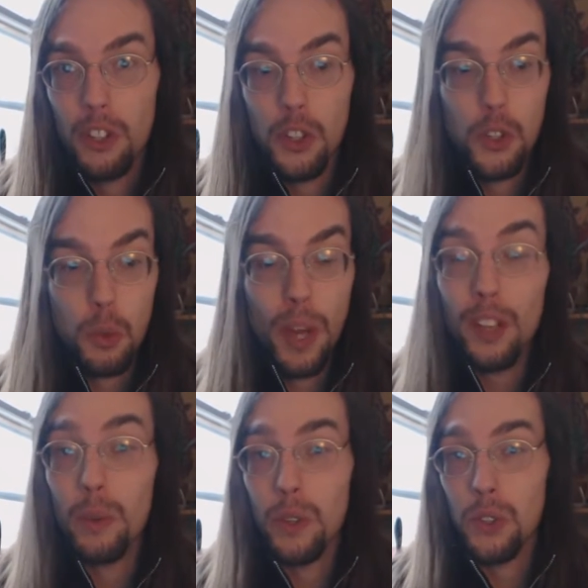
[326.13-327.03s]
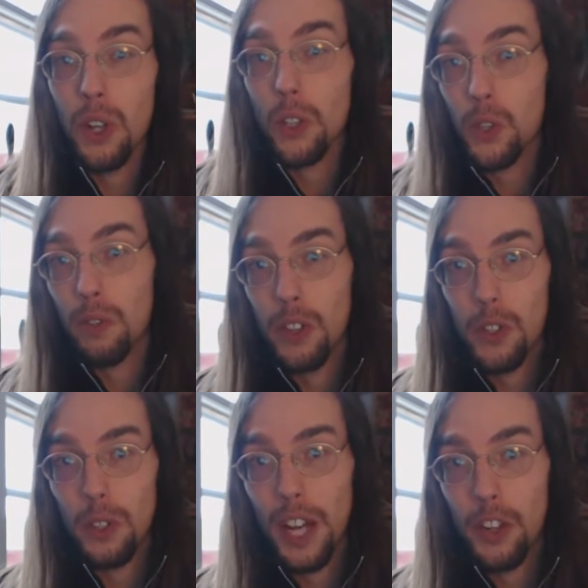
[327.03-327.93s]
to swing the results of
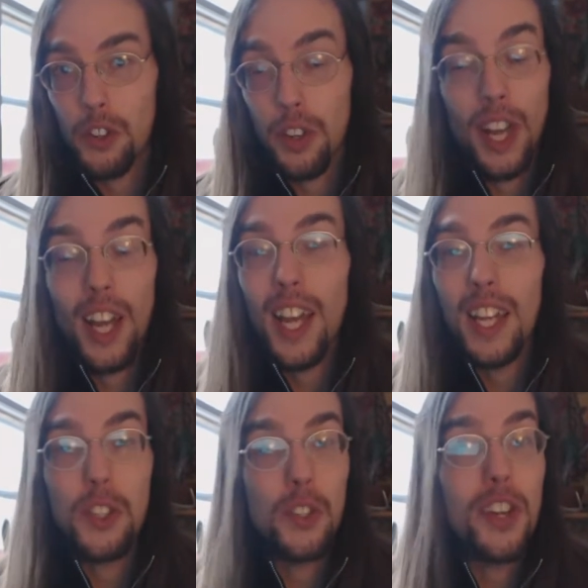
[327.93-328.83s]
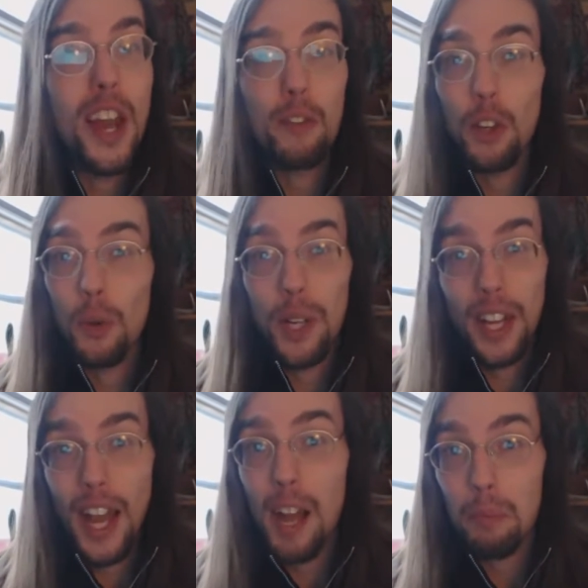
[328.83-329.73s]
this election, it's never going
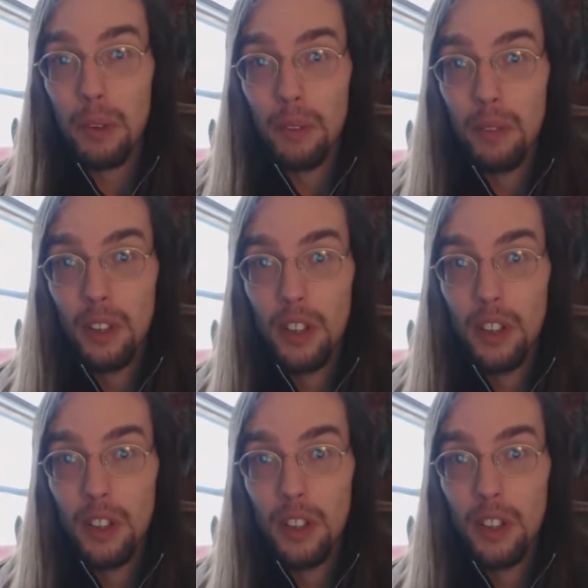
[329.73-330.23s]
to happen.